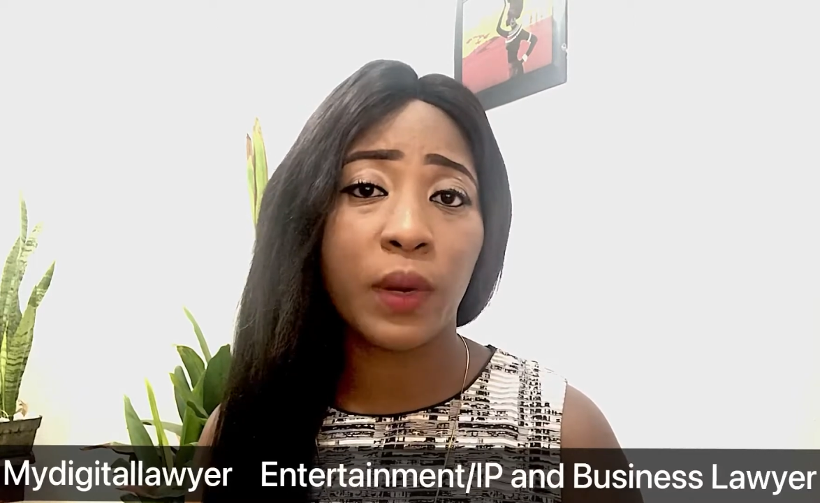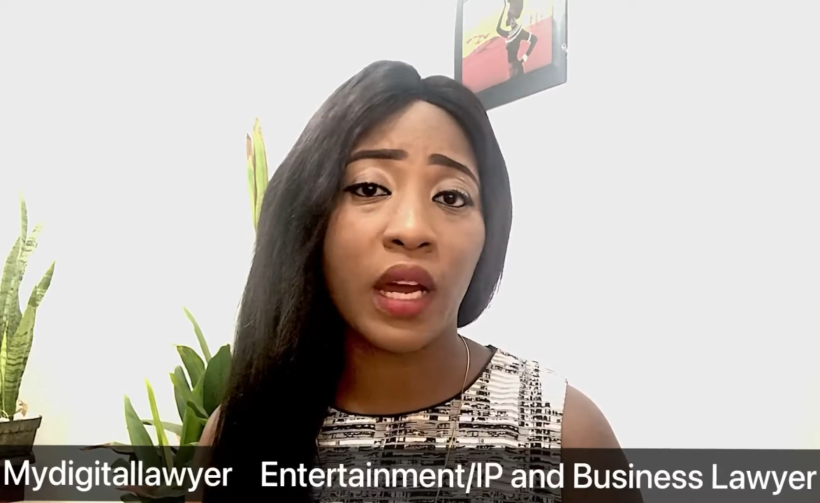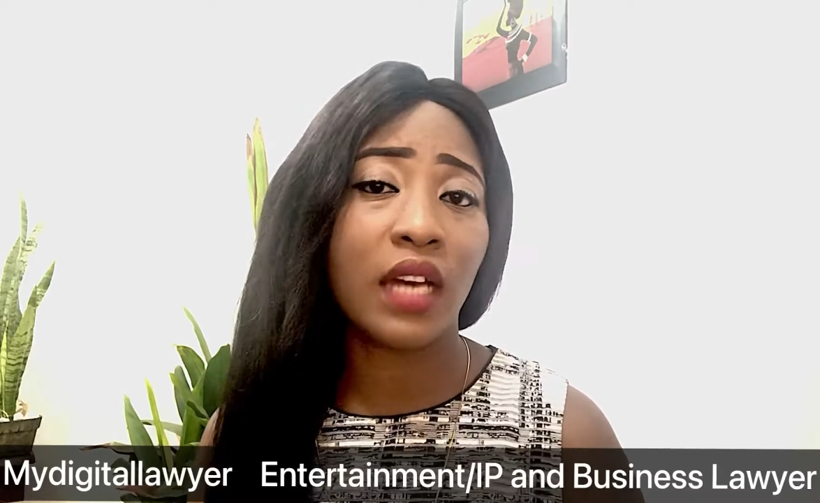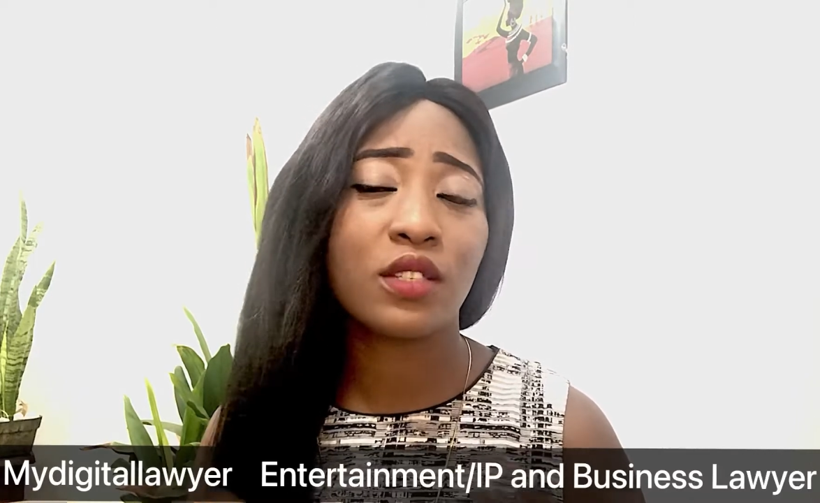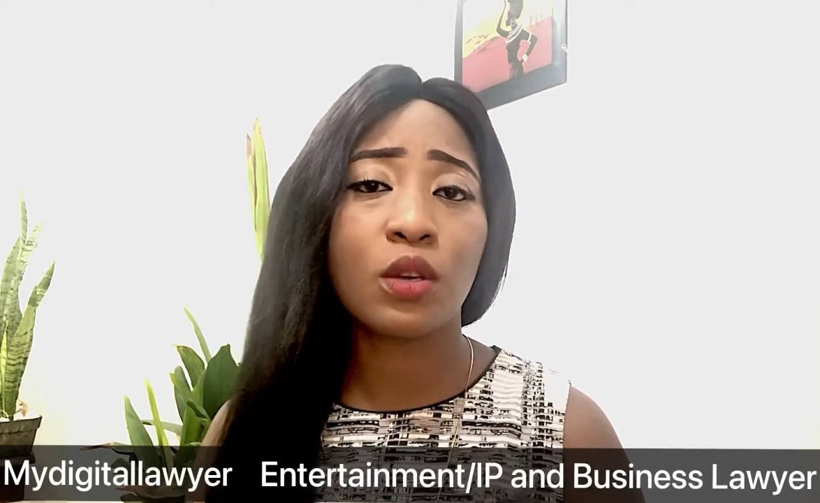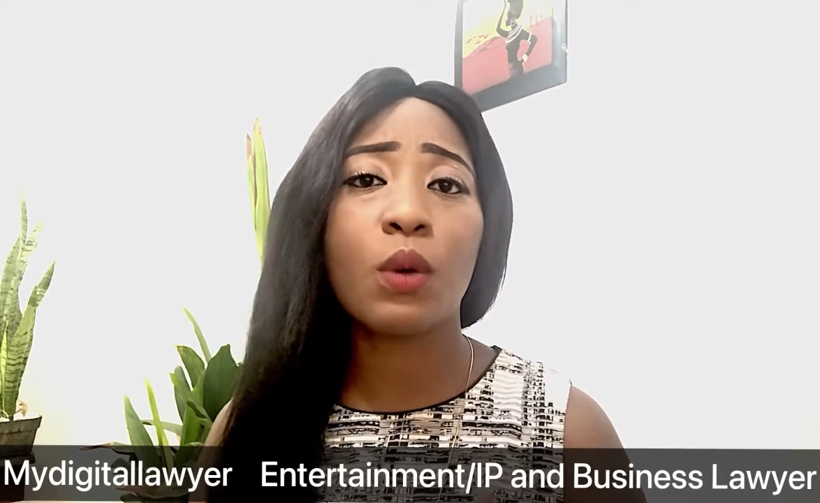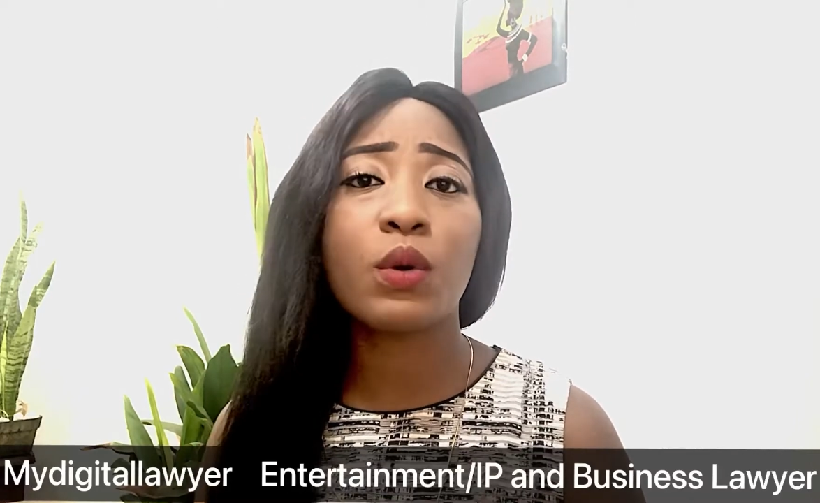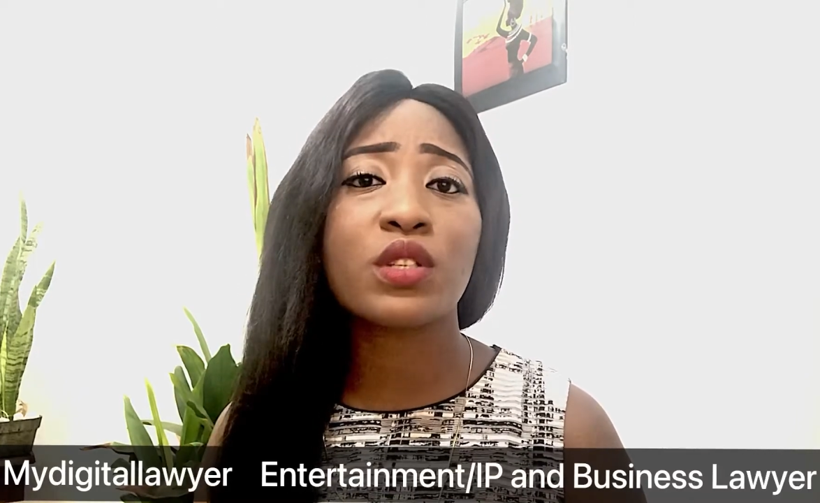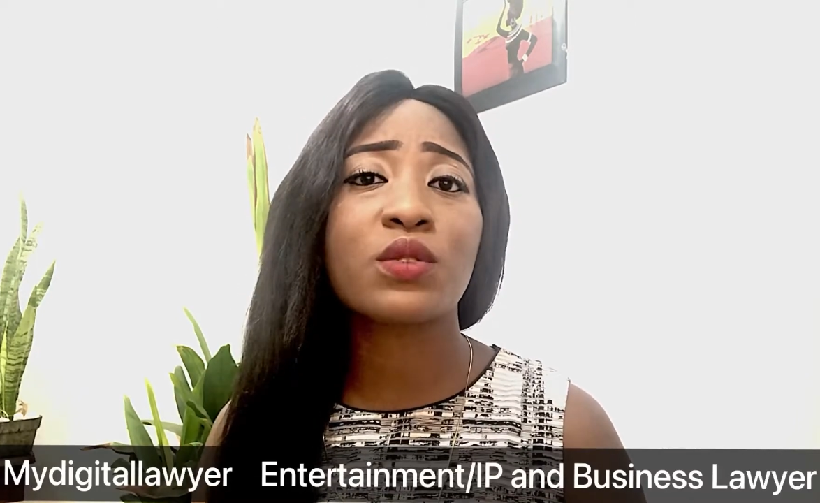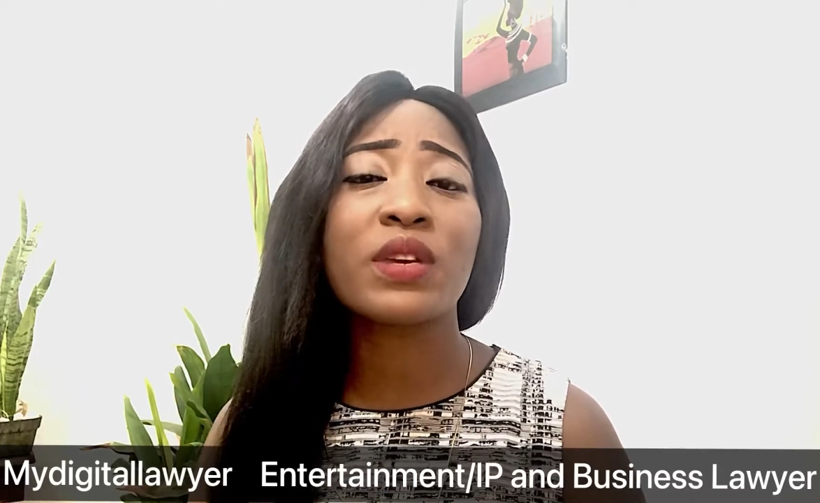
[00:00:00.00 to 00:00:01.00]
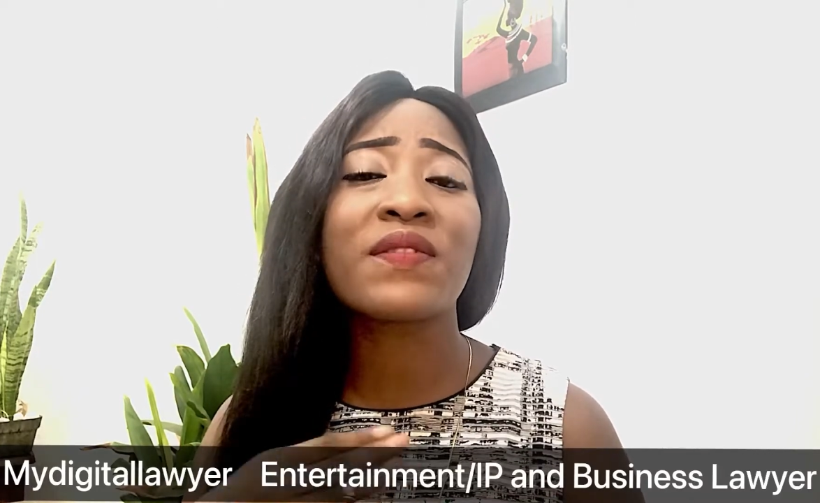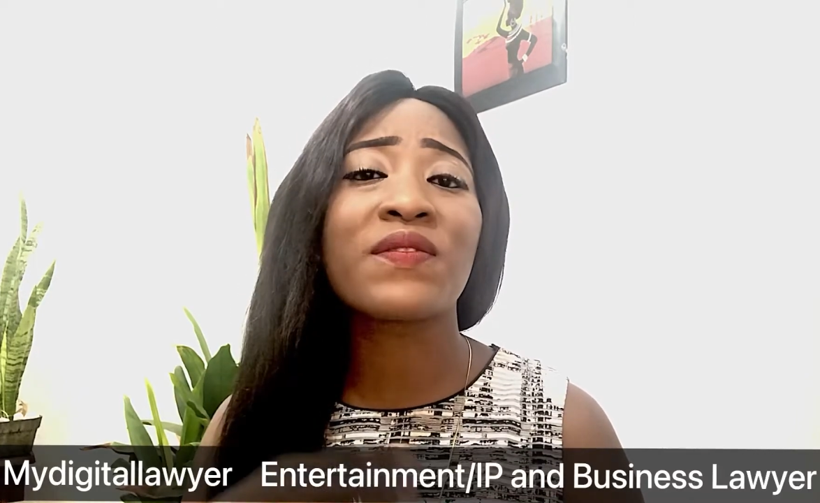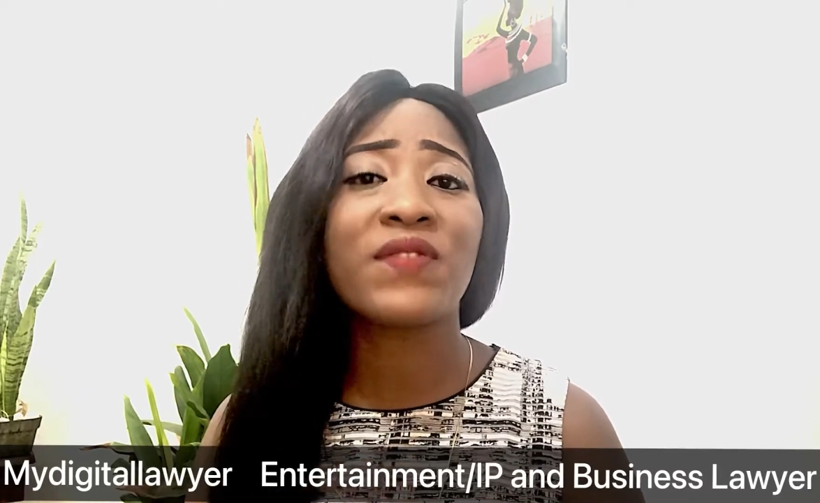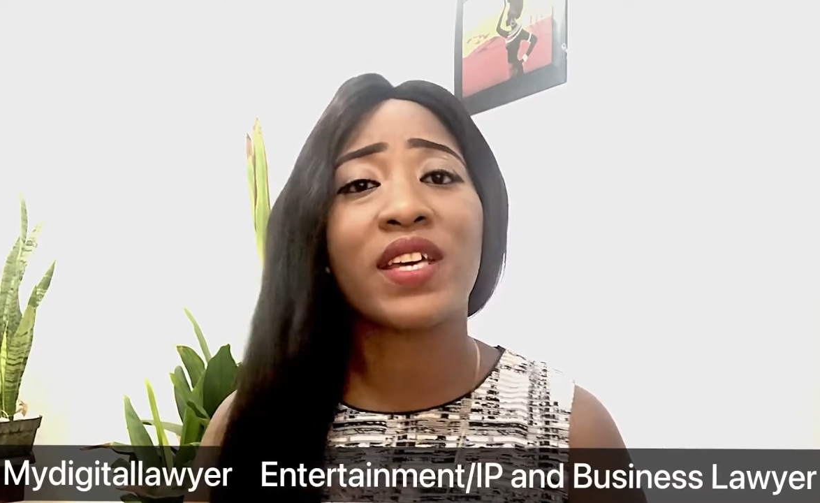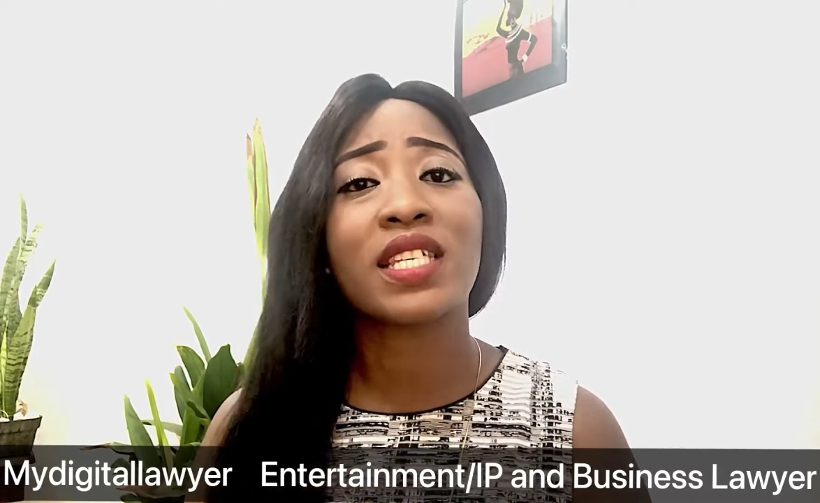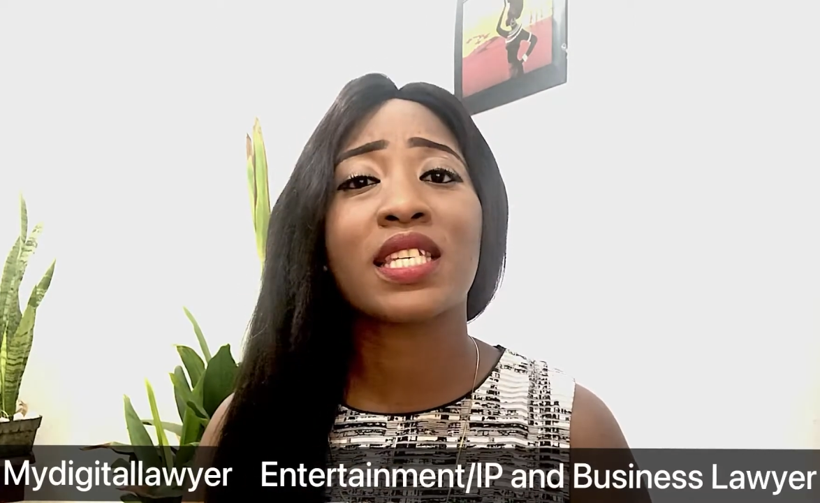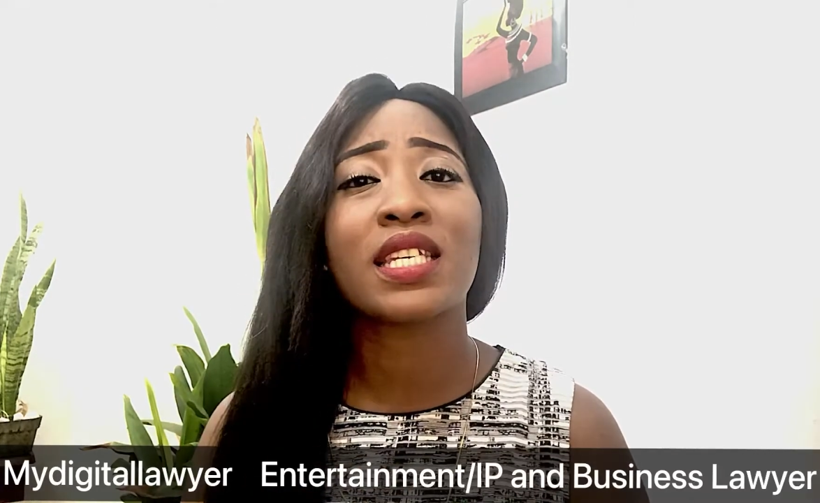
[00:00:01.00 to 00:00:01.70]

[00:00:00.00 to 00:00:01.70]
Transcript: and someone wants to invest